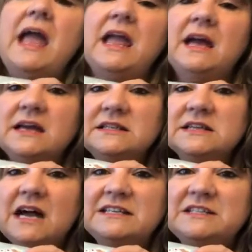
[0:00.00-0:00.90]
And
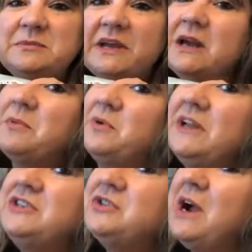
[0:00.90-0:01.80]
I did pick up a
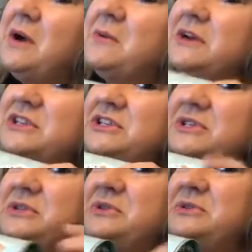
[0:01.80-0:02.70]
red truck one
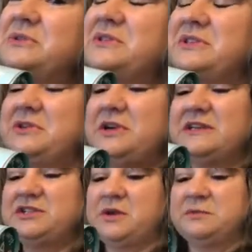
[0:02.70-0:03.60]
too, so you
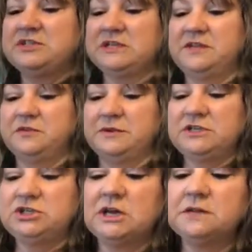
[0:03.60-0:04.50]
guys know how much I love the red
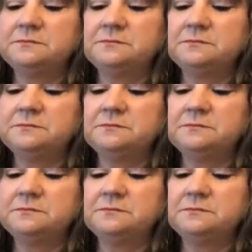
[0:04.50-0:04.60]
truck.